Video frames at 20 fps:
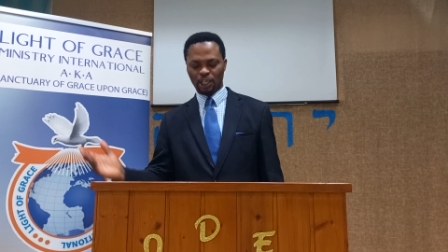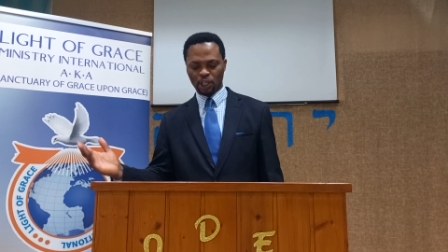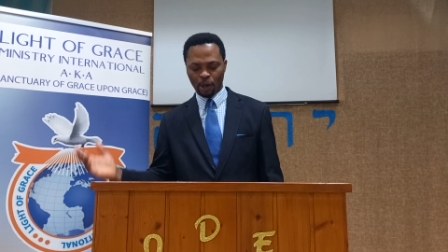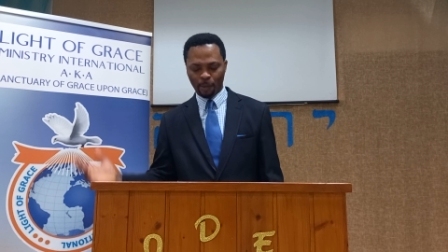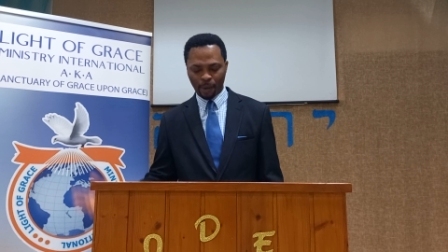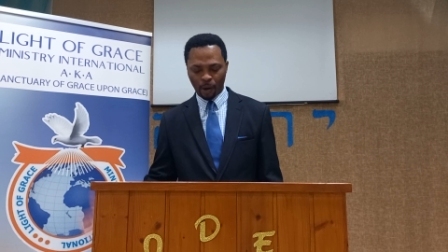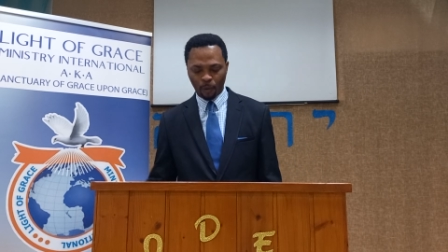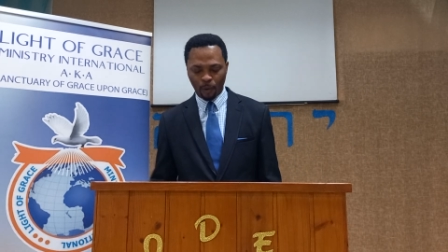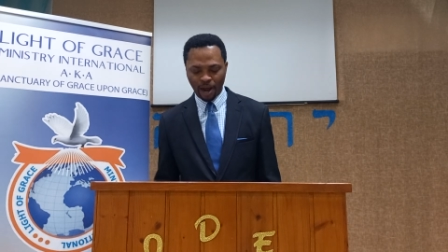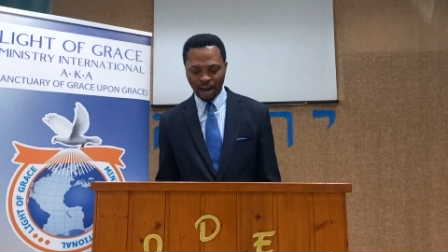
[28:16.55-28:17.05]

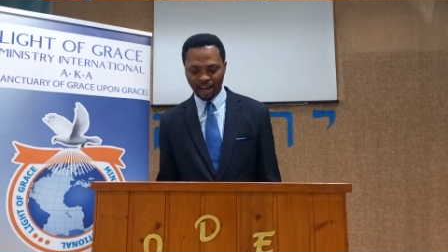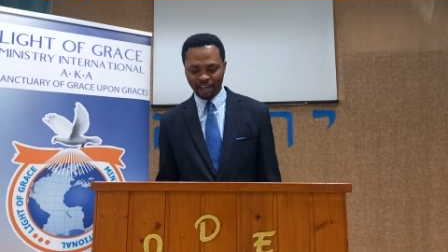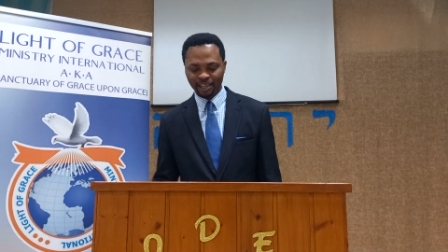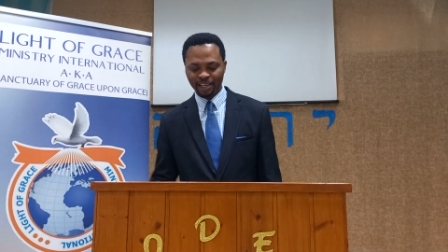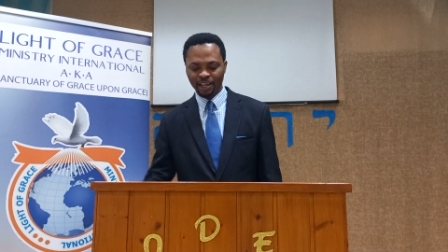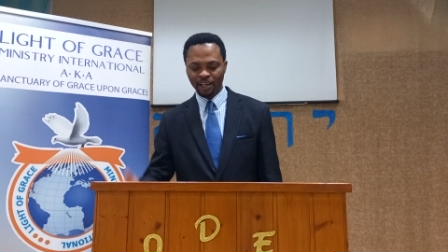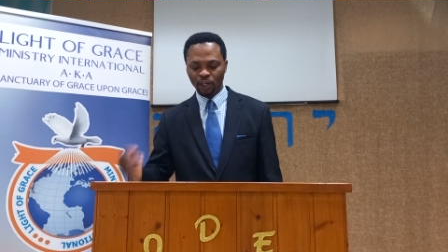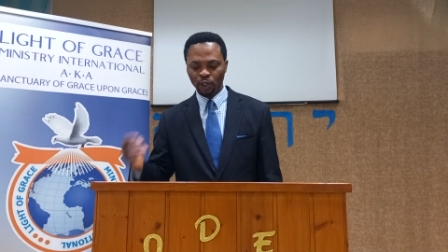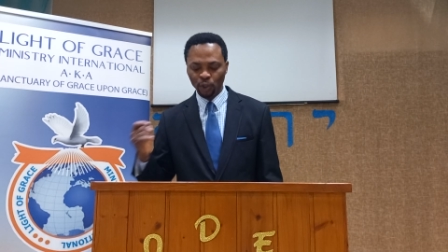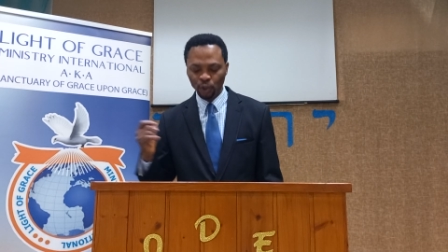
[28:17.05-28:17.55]
Number one,
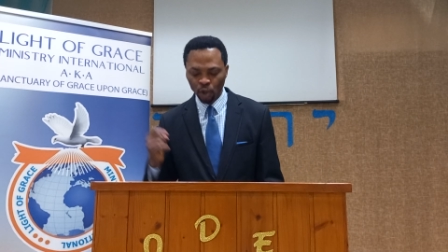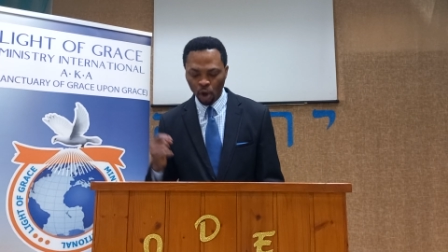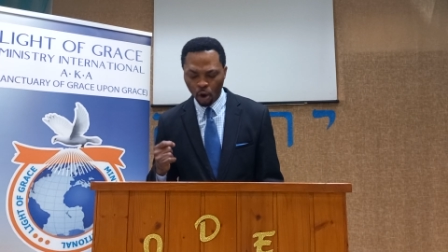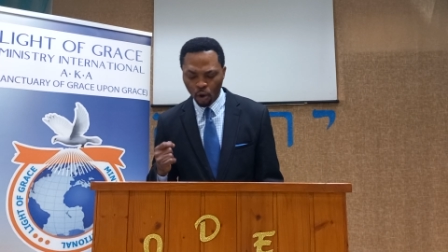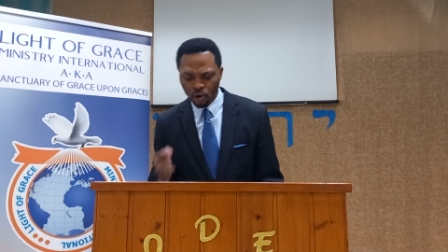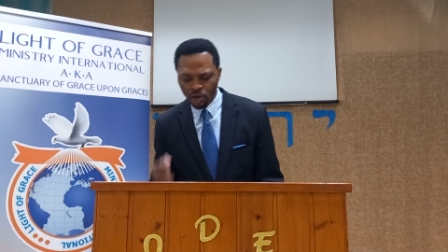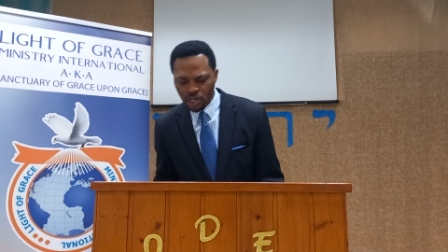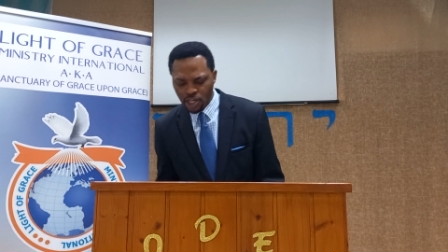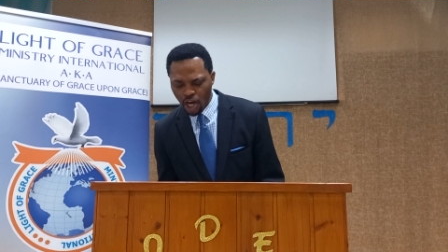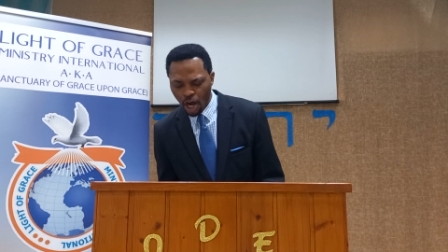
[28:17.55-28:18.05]

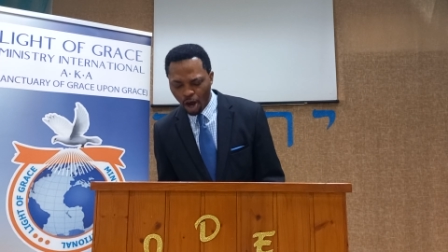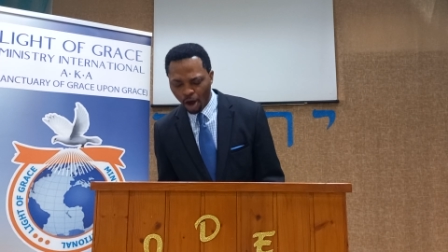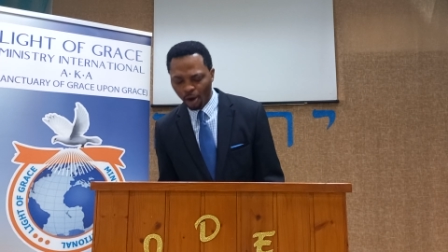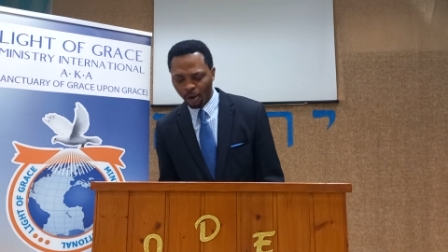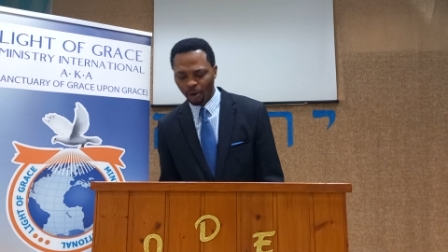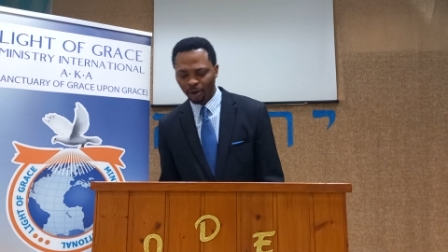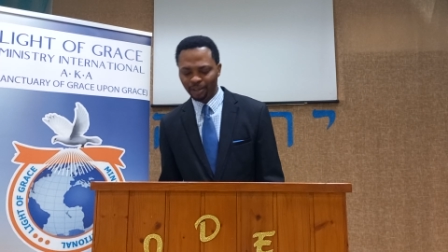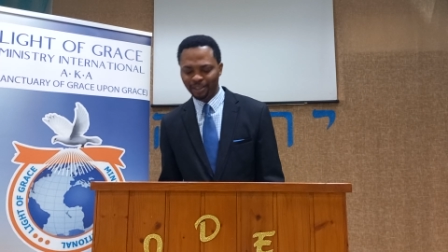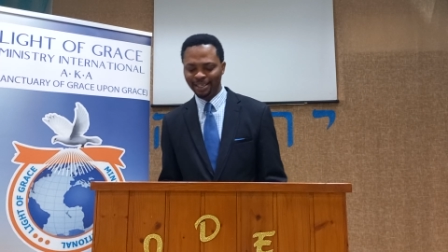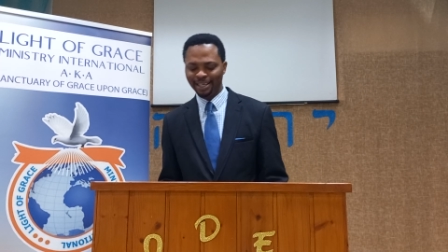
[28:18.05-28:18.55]
know
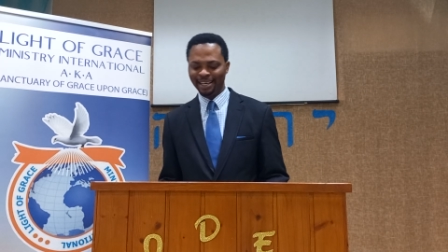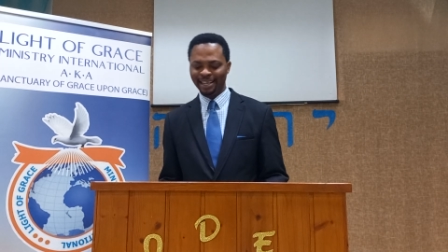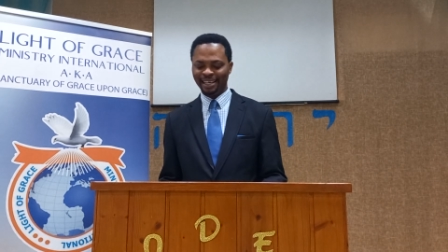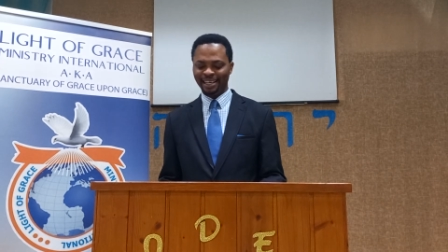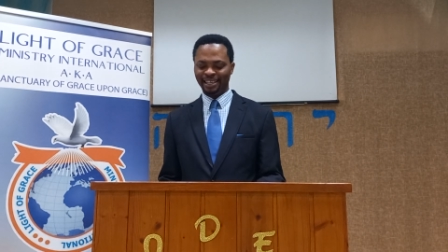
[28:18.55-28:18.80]
God.